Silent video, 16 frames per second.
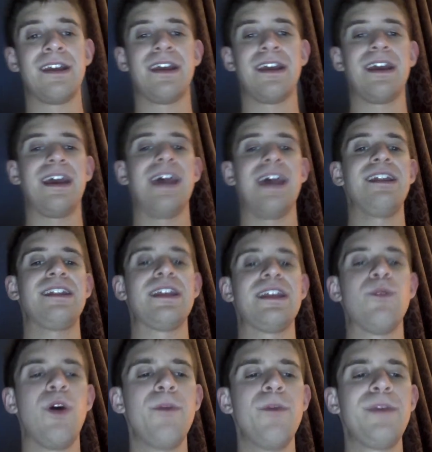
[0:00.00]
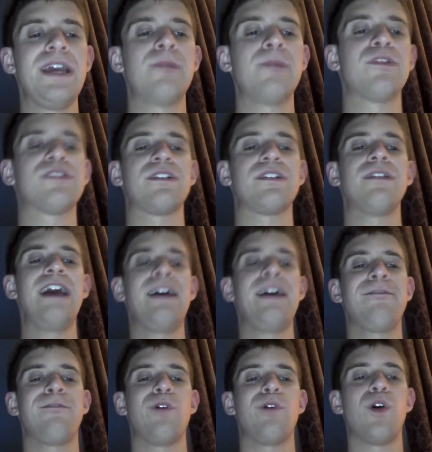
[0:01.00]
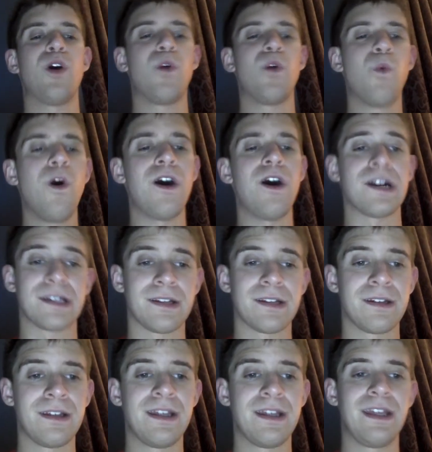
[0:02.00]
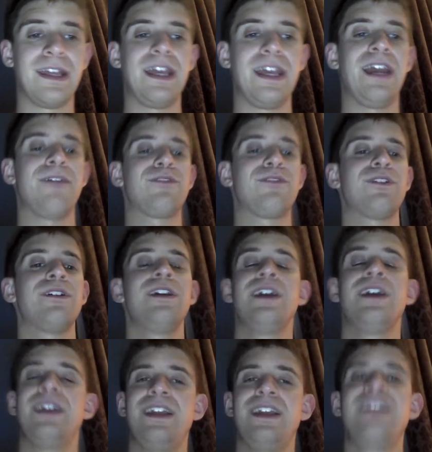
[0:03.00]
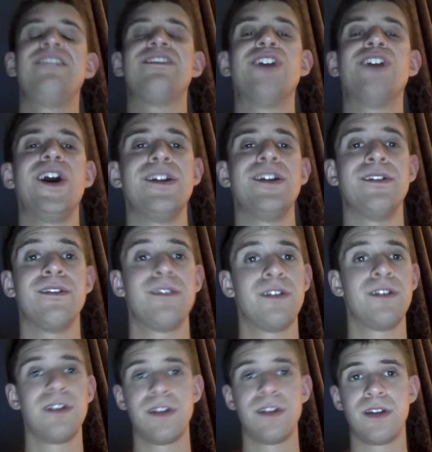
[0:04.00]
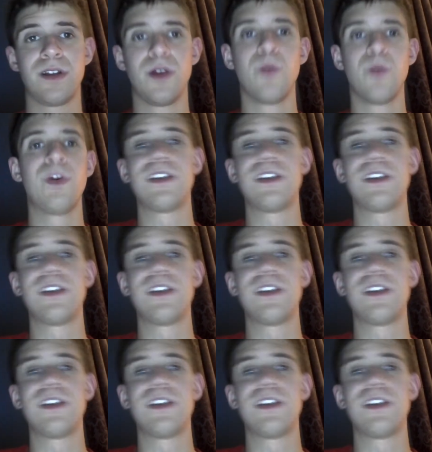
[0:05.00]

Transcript: and that they won't be able to laugh or walk after he's done with